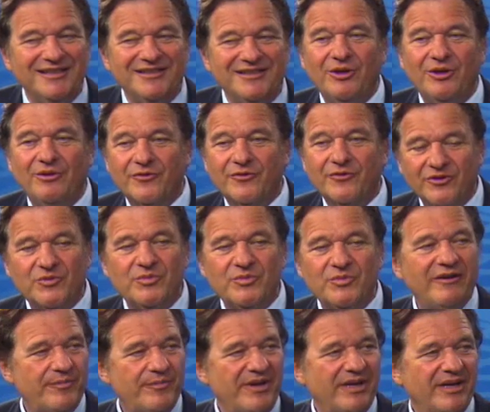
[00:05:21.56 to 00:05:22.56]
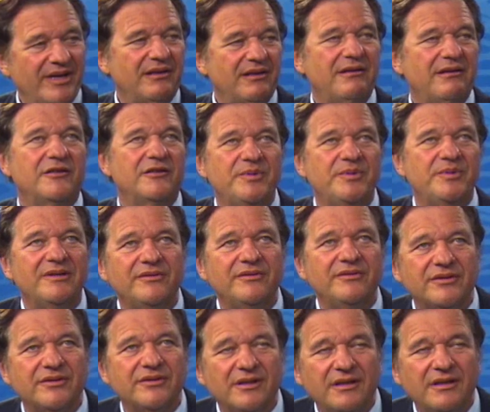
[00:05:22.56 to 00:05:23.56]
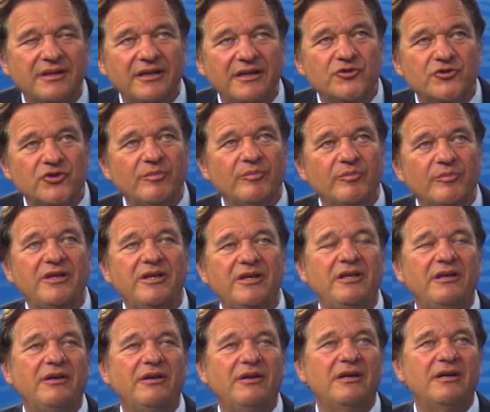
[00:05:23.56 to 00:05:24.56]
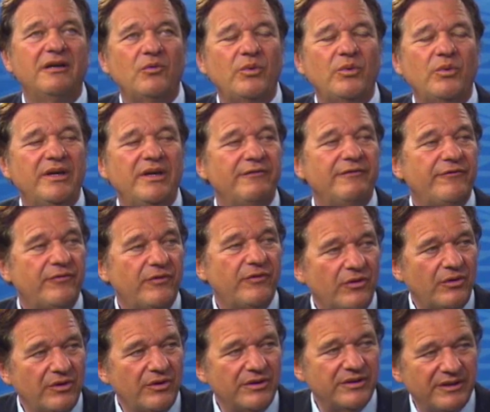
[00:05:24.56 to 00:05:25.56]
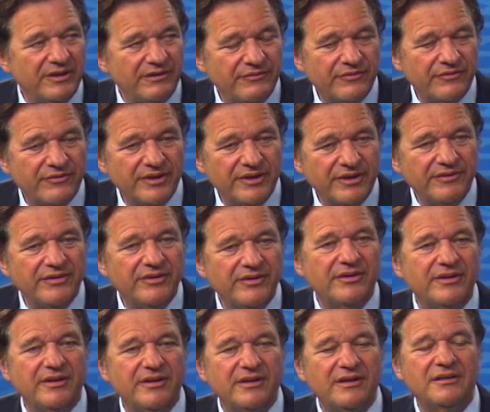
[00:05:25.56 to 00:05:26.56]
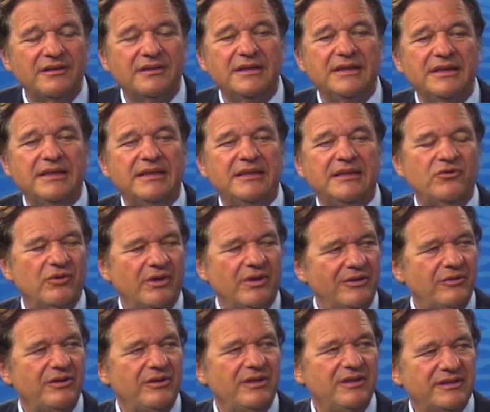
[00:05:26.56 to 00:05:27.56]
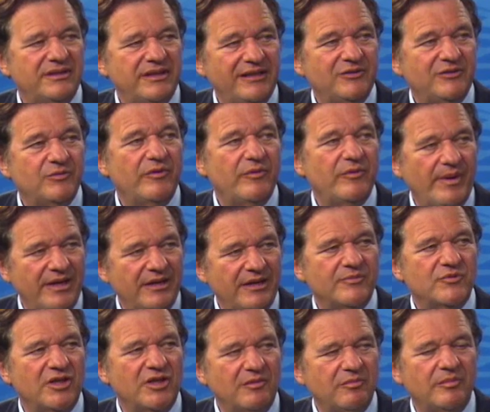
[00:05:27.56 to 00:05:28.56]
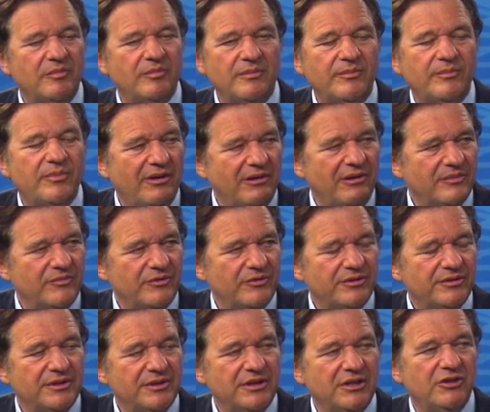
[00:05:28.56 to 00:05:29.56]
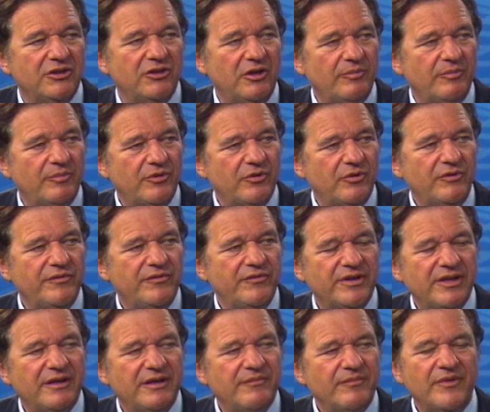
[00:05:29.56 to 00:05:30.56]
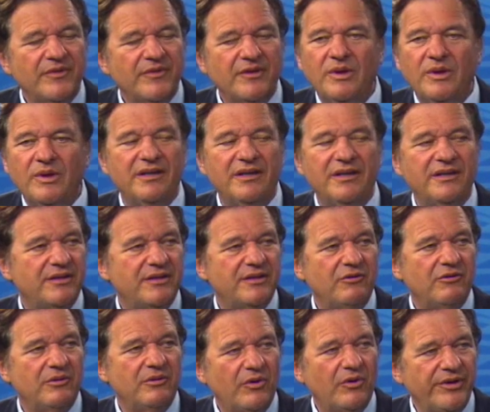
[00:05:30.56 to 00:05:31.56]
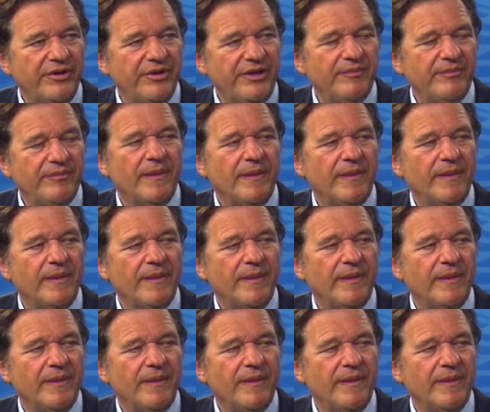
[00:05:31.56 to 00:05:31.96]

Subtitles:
So of course we have practical experience. In Germany, we have 4 different drug-eluting stents with bioabsorbable polymer approved. The one is the Nobori,